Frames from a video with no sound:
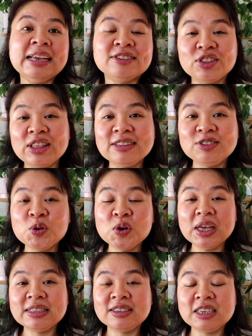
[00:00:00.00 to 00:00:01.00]
So that's
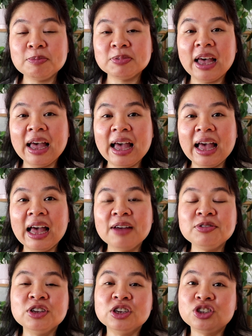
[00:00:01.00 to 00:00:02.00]
all the tips I
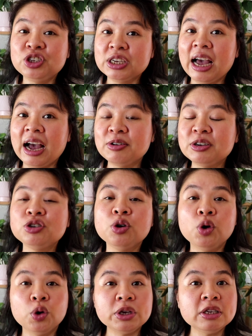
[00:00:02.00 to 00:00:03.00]
have to encourage
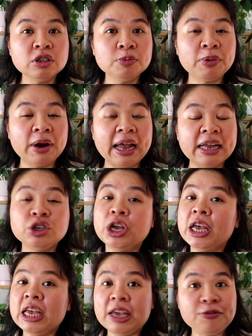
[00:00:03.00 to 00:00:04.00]
your Hoya to branch.
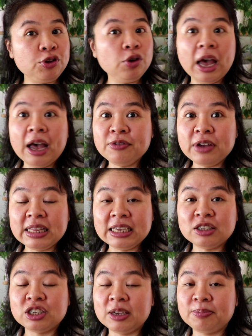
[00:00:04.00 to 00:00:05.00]
If you have
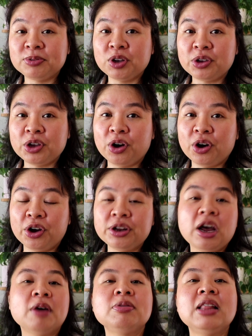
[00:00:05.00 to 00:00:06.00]
any tips of your own,
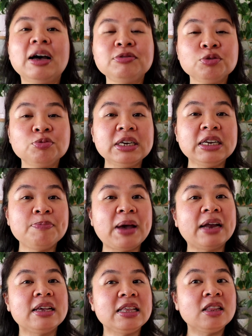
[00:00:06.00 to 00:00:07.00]
I'd love to read
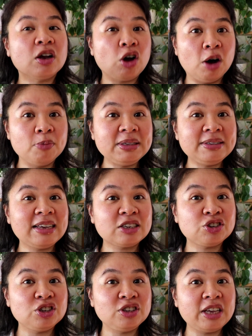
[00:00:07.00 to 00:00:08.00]
about it in the comment
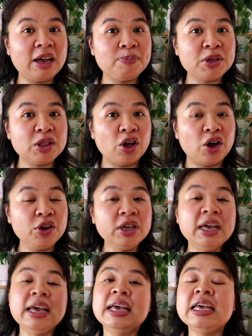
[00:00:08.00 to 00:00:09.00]
section down
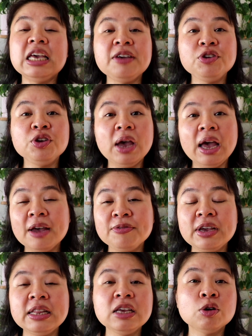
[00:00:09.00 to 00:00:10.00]
below. If you
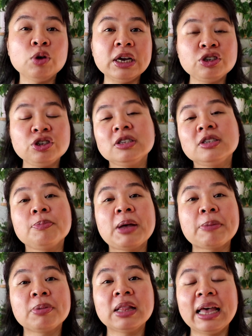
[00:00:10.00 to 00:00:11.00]
have any questions
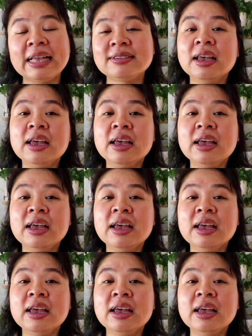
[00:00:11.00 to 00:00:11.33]
about plants